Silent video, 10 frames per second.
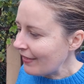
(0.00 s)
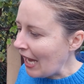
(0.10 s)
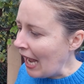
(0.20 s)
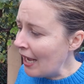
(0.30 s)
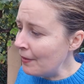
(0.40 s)

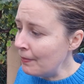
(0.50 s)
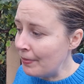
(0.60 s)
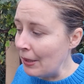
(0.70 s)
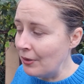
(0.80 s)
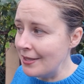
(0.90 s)
But
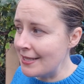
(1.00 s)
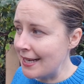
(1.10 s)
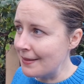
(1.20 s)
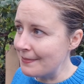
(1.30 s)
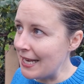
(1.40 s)
I want to take
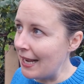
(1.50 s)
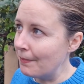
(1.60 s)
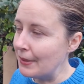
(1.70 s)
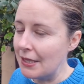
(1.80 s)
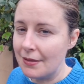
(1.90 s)
them down
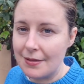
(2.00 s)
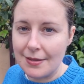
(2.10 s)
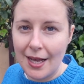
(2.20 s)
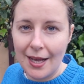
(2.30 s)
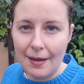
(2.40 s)
because
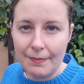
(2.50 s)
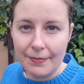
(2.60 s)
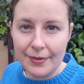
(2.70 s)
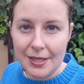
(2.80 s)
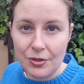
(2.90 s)

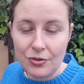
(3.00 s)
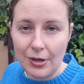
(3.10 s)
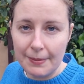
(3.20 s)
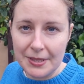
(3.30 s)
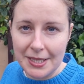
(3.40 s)
this is
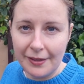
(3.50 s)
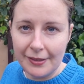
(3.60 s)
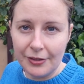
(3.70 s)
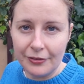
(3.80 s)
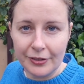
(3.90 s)
great
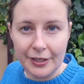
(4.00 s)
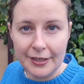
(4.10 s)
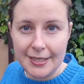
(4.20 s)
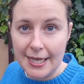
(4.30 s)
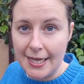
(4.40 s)
material for the
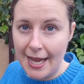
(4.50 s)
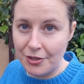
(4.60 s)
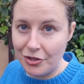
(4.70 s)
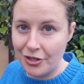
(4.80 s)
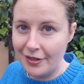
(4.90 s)
dead
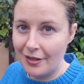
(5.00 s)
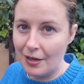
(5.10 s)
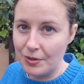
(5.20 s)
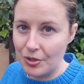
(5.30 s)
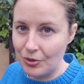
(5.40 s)
hedge that I
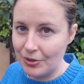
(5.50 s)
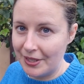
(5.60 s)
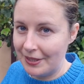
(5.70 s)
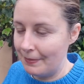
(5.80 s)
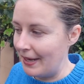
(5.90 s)
was
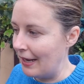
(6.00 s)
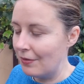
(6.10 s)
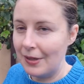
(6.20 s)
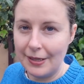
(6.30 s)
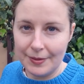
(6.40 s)
talking about
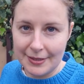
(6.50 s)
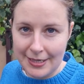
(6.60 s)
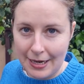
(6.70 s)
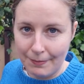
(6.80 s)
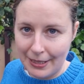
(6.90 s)
when I was
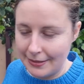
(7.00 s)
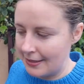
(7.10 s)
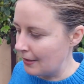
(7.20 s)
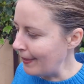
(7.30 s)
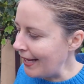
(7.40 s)
down planting
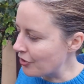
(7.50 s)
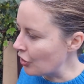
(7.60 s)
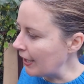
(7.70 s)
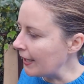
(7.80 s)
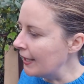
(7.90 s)
the pear
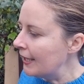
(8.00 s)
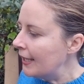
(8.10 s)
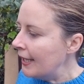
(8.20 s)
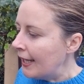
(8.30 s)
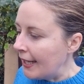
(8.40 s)
tree.
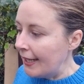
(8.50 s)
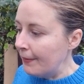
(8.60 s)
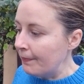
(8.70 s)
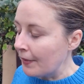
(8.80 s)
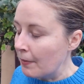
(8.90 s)

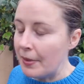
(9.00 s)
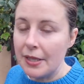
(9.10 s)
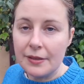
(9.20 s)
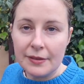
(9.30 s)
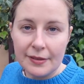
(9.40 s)
But
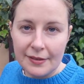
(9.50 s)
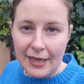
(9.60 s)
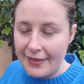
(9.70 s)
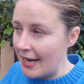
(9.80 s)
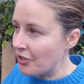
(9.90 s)

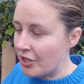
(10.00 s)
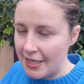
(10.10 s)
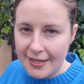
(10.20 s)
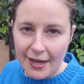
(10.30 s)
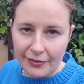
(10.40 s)
they're just
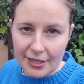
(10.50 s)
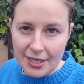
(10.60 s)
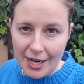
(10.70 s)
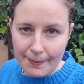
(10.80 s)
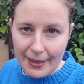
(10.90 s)
in there for the
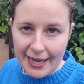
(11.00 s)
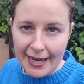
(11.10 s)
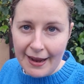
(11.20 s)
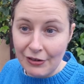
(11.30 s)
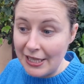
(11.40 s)
time being.
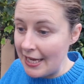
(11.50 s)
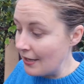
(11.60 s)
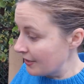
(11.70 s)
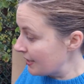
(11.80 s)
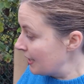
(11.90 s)
Everything
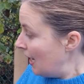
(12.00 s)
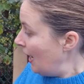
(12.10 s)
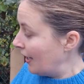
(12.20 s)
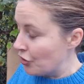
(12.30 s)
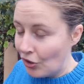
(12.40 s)
else
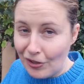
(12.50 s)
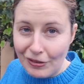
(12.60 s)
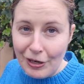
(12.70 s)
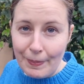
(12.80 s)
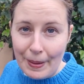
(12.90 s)
I tore
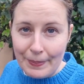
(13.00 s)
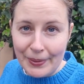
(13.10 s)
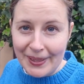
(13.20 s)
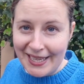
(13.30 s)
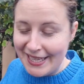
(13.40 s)
up, I
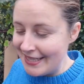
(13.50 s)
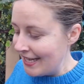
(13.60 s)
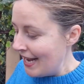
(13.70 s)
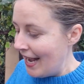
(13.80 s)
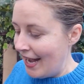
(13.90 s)
put in,
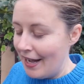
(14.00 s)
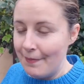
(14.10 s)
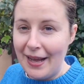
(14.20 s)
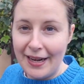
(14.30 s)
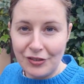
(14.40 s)
and
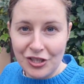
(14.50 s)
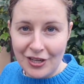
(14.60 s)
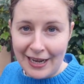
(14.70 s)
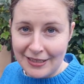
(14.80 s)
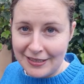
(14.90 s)
I just
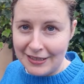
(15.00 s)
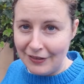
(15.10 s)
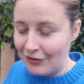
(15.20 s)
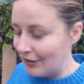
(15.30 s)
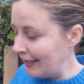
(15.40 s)
had a
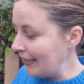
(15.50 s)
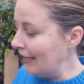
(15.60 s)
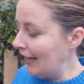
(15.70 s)
delivery.